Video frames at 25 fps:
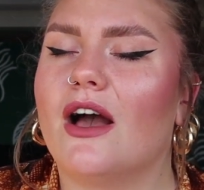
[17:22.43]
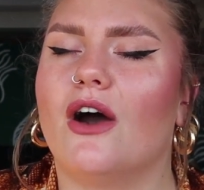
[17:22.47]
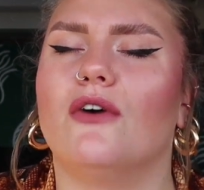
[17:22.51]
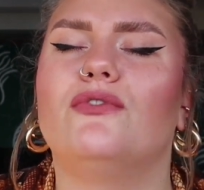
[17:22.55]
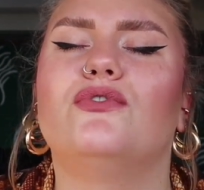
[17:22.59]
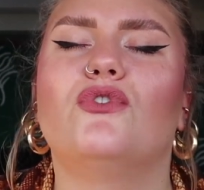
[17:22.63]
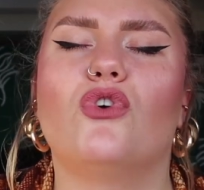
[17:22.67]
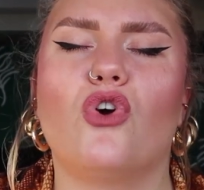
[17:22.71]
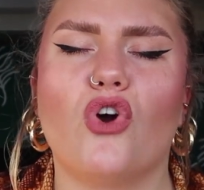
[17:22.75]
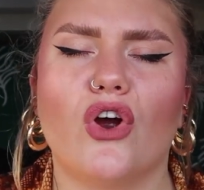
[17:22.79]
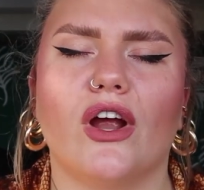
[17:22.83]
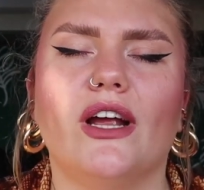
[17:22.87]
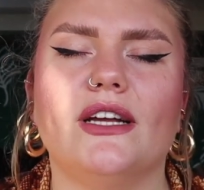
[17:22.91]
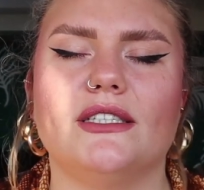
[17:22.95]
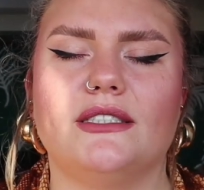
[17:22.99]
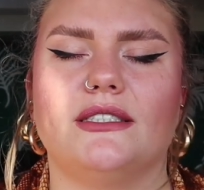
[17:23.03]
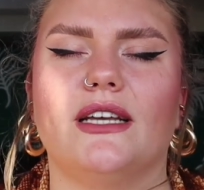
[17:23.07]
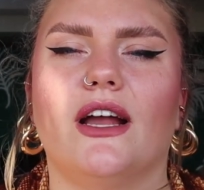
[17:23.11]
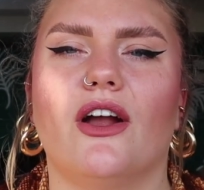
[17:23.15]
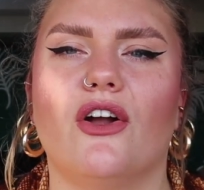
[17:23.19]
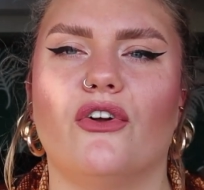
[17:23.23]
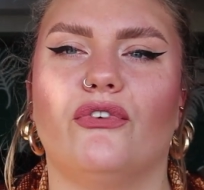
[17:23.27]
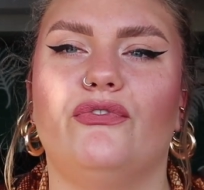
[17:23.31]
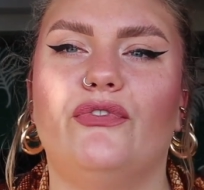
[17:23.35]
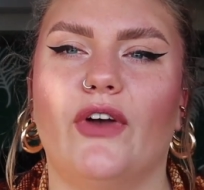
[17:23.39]
Of course,
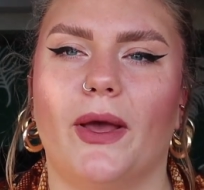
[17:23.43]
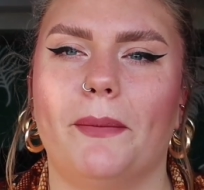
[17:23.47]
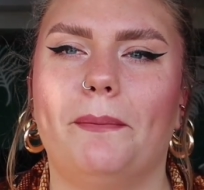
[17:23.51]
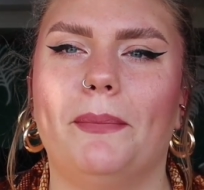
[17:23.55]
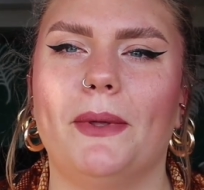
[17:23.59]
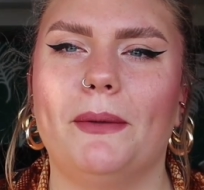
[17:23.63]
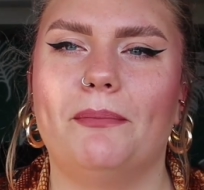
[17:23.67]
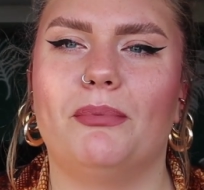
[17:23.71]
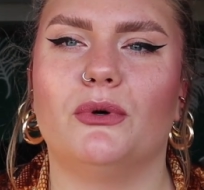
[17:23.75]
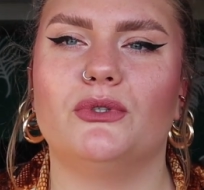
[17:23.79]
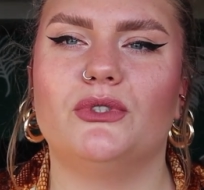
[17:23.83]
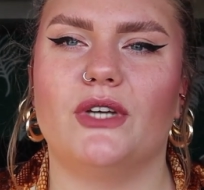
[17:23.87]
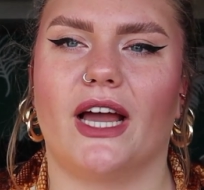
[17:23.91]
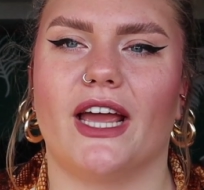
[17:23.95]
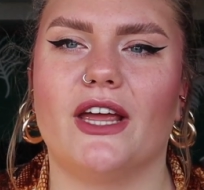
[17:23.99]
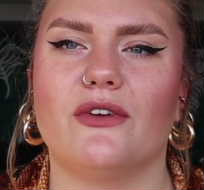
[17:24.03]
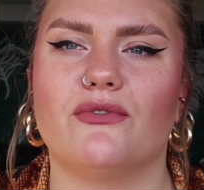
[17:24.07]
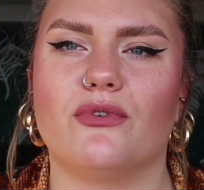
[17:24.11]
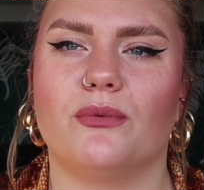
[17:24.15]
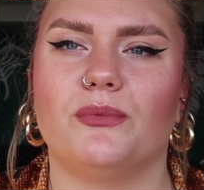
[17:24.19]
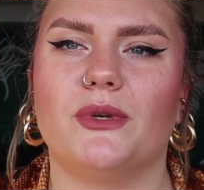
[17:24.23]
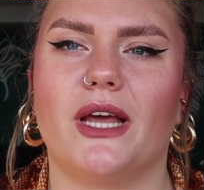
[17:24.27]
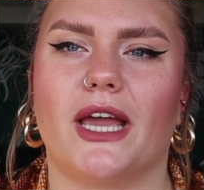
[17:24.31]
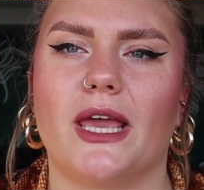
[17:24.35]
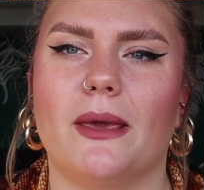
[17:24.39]
there are fat people
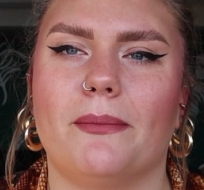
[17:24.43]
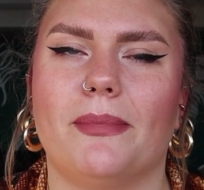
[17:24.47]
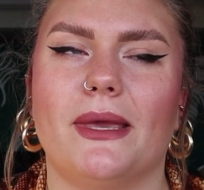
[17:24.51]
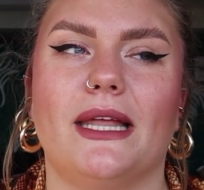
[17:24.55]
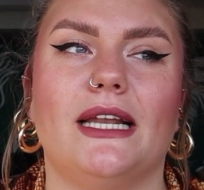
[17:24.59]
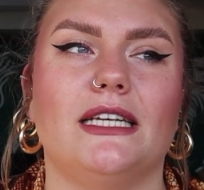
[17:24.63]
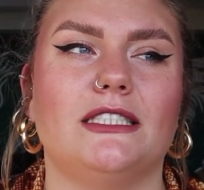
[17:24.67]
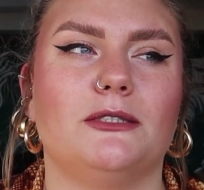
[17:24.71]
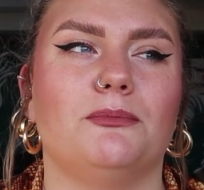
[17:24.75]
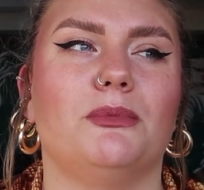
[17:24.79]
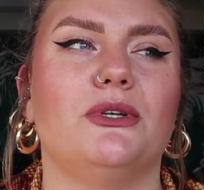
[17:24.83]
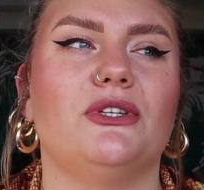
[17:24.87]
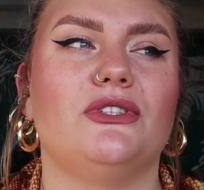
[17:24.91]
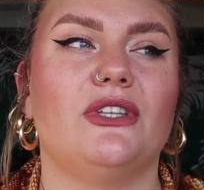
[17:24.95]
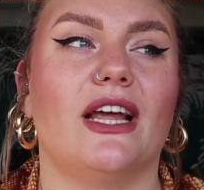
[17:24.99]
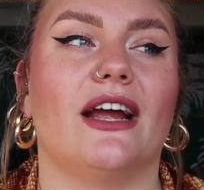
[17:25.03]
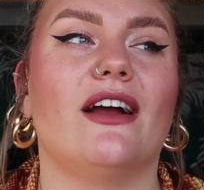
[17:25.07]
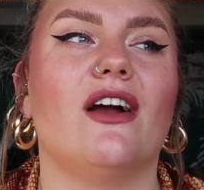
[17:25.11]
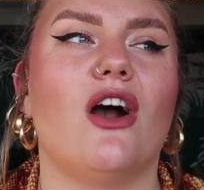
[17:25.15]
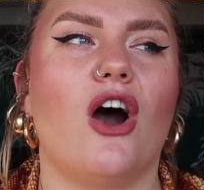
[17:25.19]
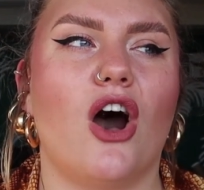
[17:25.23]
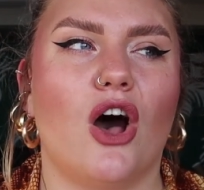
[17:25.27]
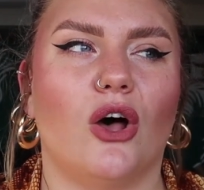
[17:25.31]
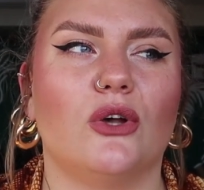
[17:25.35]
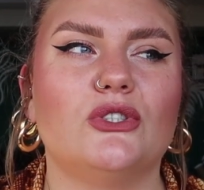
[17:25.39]
dying from diabetes, but
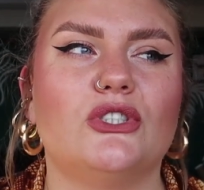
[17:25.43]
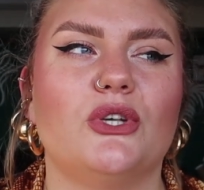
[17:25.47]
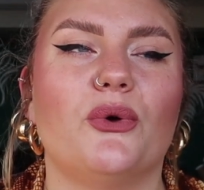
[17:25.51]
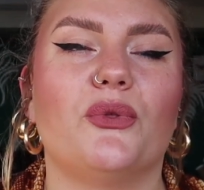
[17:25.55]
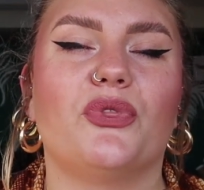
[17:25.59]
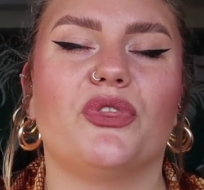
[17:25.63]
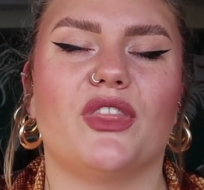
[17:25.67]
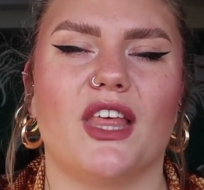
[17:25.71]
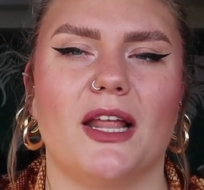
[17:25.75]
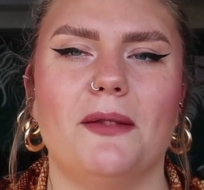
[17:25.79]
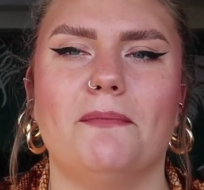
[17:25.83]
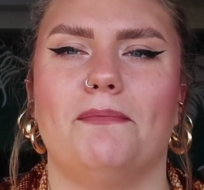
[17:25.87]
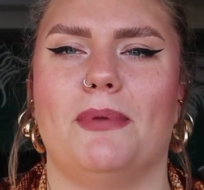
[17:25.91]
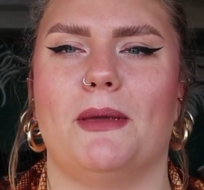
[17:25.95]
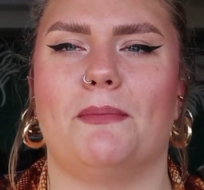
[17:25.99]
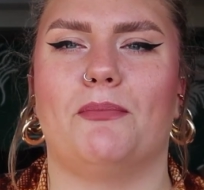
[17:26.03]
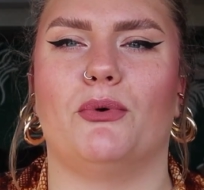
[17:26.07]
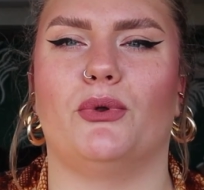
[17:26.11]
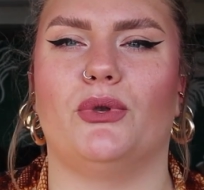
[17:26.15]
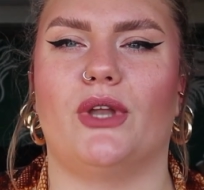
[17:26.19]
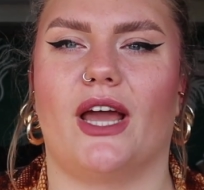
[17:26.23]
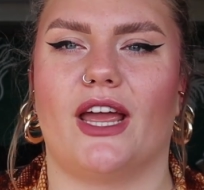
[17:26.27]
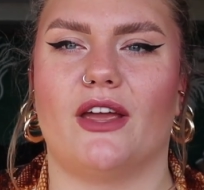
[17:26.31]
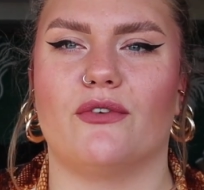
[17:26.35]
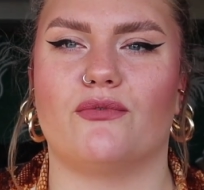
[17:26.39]
there are also thin
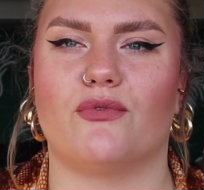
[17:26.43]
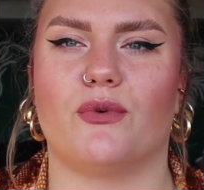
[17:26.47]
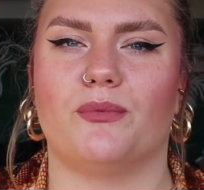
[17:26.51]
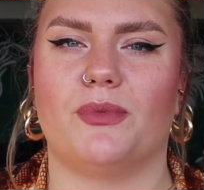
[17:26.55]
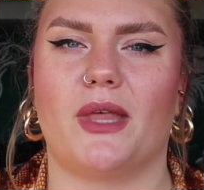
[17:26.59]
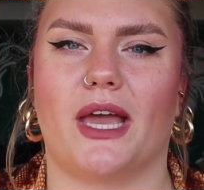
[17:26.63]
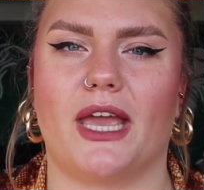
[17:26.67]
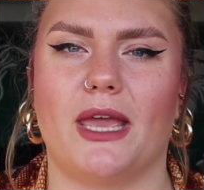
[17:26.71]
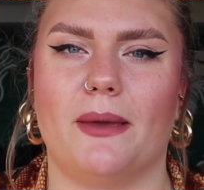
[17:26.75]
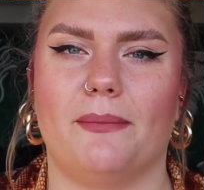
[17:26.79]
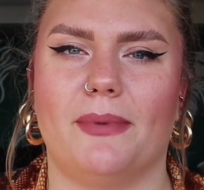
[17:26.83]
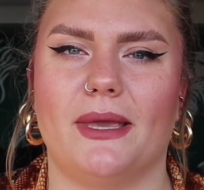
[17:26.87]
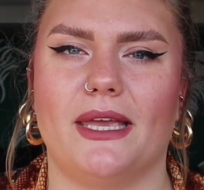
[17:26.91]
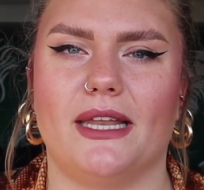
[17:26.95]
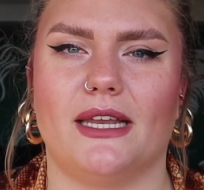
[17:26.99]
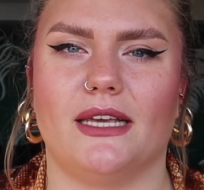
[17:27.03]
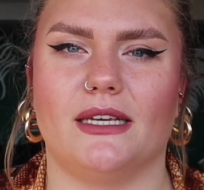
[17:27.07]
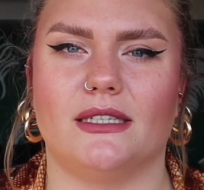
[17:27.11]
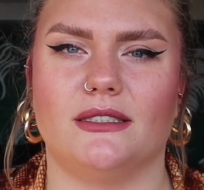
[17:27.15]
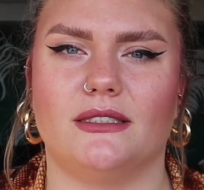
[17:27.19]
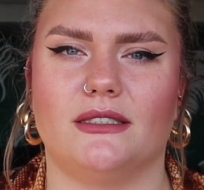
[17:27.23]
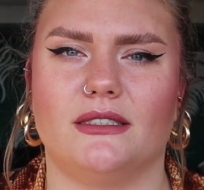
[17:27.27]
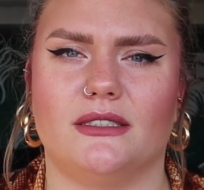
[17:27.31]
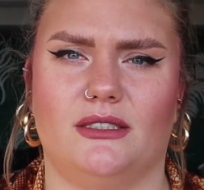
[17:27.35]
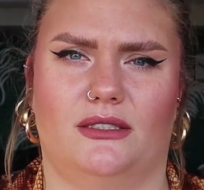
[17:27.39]
people dying from
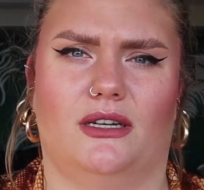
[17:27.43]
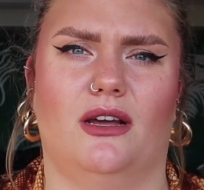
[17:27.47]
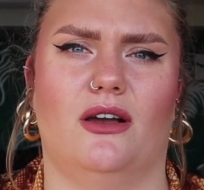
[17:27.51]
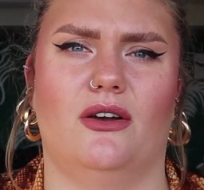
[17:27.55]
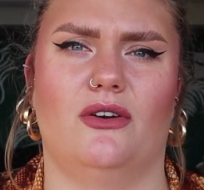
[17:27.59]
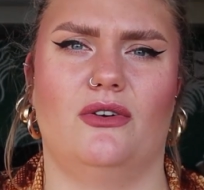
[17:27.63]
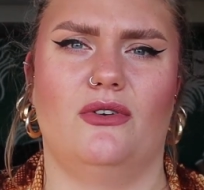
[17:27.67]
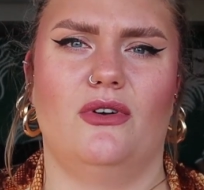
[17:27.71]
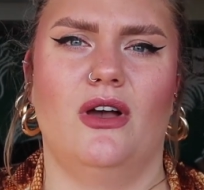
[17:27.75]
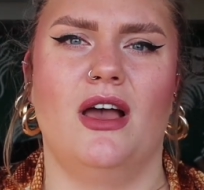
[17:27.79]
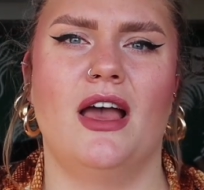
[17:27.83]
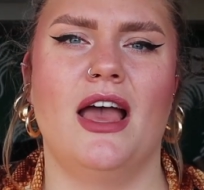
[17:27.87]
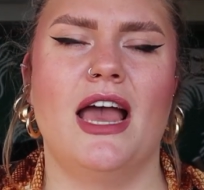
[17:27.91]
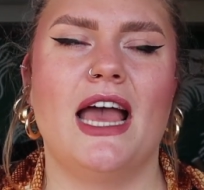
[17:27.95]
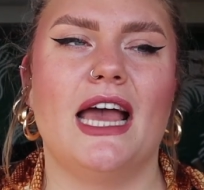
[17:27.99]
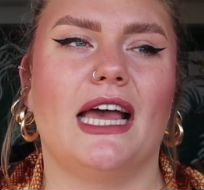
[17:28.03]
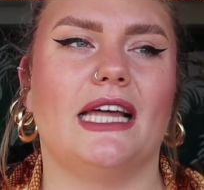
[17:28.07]
diabetes, you know?